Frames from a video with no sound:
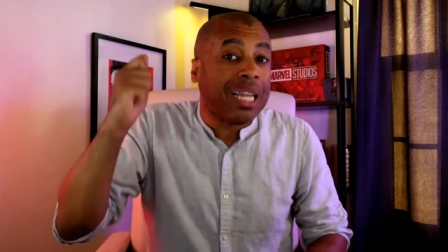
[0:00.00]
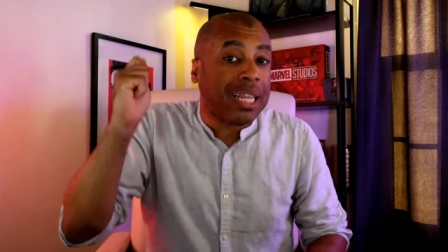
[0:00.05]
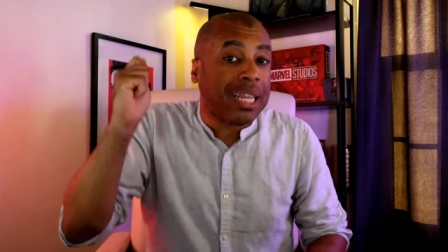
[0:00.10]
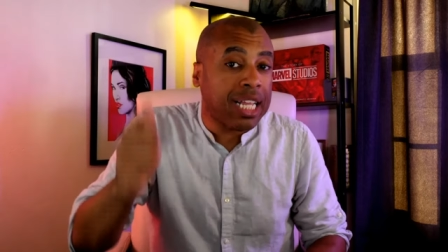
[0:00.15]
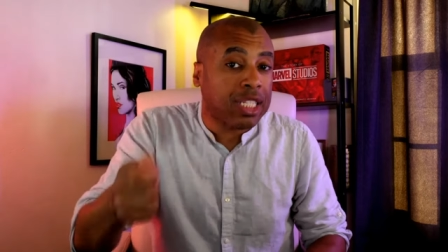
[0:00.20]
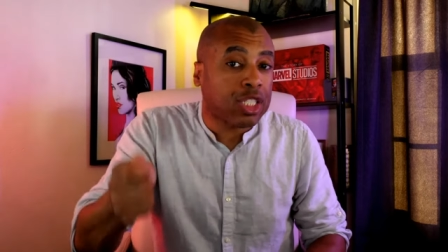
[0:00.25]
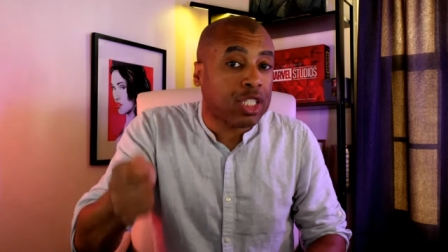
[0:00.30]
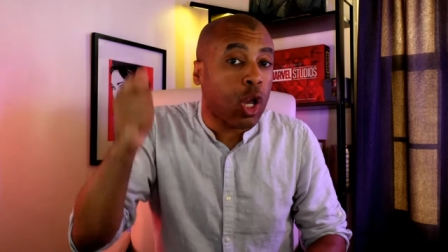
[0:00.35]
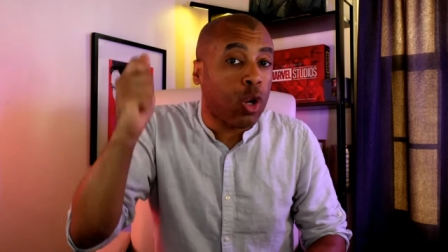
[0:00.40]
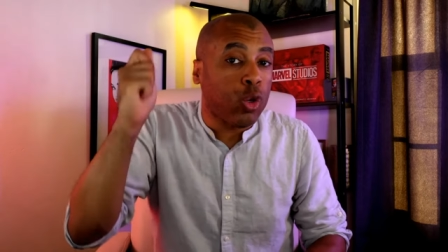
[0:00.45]

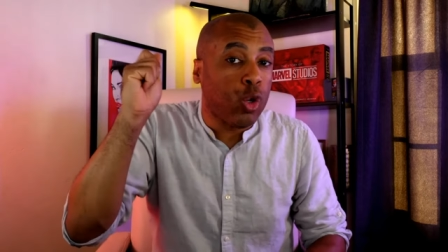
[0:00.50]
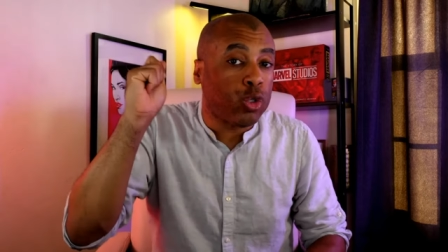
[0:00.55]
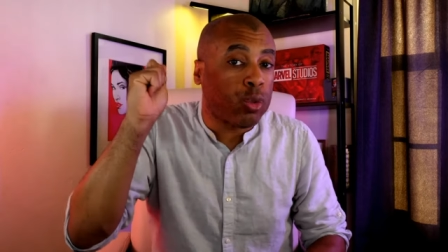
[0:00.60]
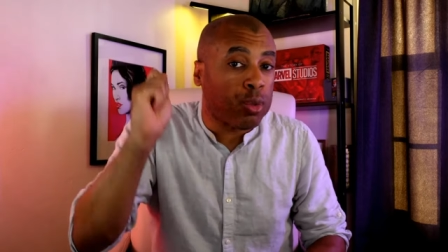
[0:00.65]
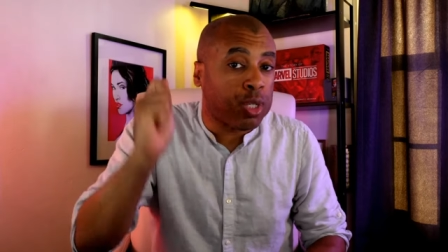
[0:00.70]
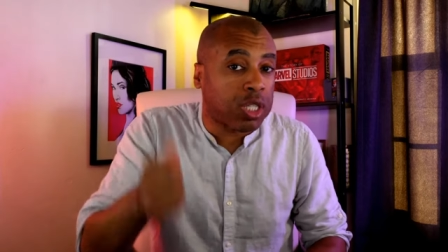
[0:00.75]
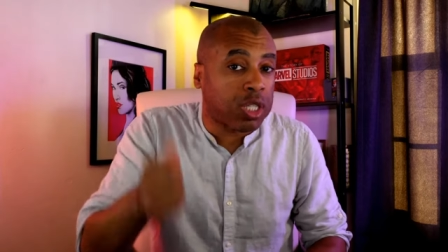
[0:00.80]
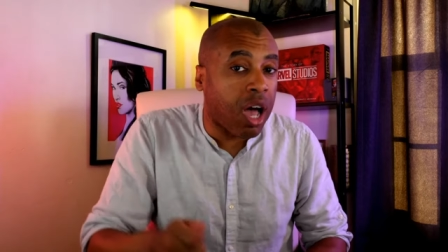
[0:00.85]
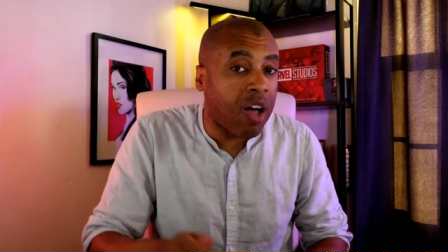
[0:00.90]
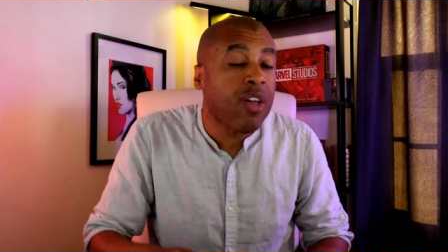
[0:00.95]
Let's go do some
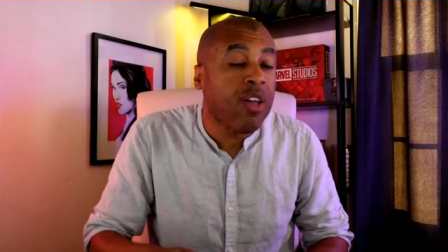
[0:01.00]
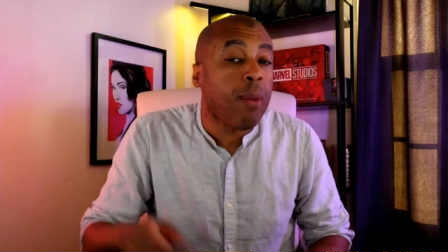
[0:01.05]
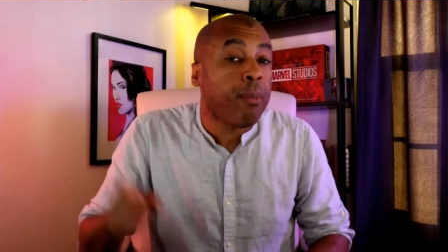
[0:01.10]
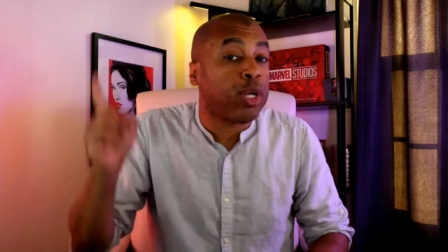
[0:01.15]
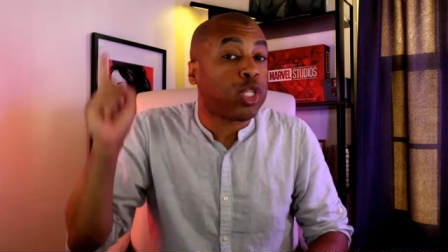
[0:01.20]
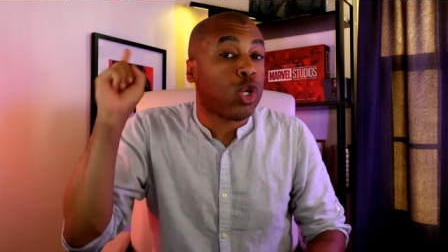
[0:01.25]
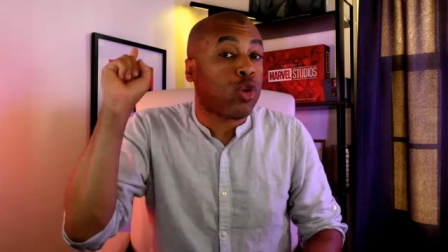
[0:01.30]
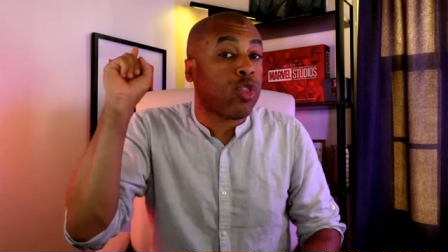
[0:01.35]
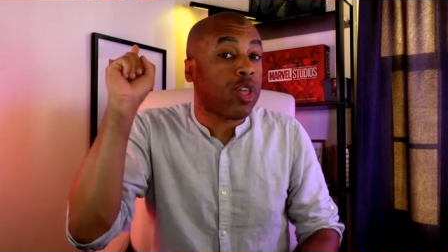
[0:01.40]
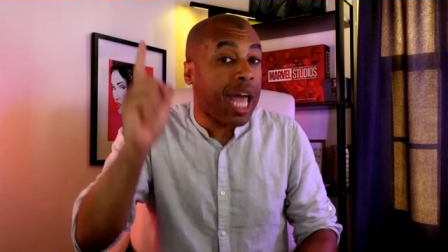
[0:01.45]
stuff.
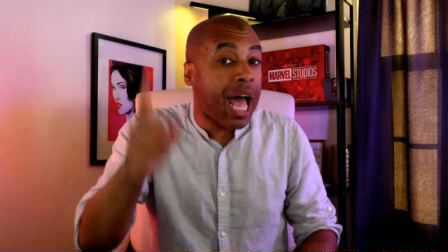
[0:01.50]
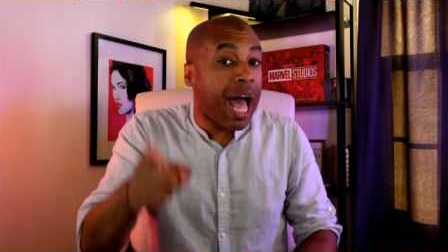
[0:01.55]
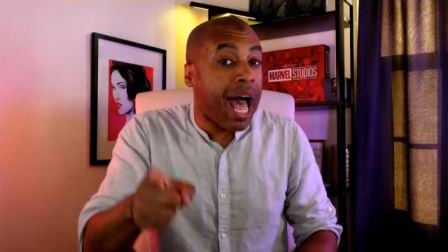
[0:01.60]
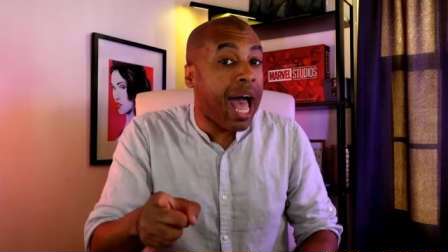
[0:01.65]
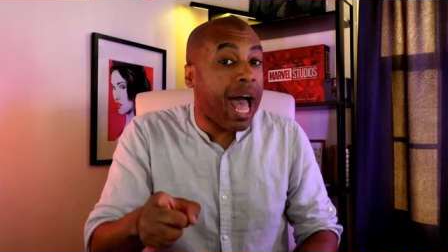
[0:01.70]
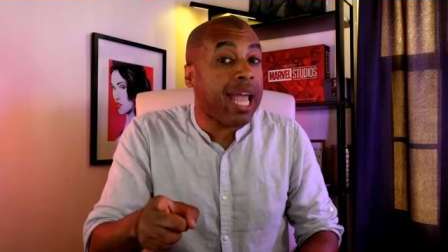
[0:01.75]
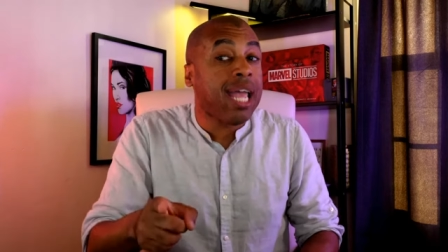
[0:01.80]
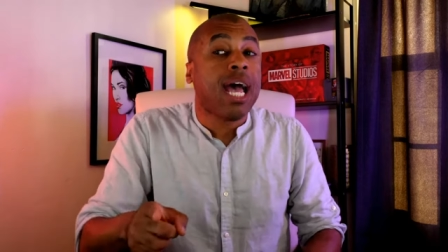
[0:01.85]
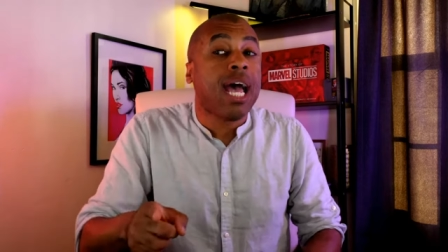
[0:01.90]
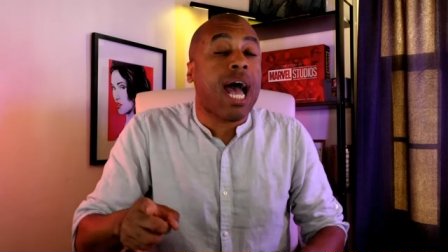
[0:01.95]
But you're the
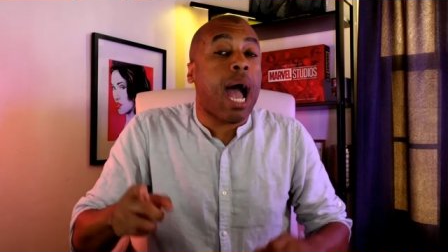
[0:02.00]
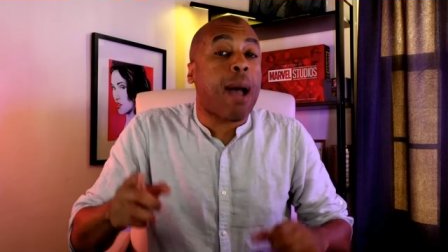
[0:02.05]
guy.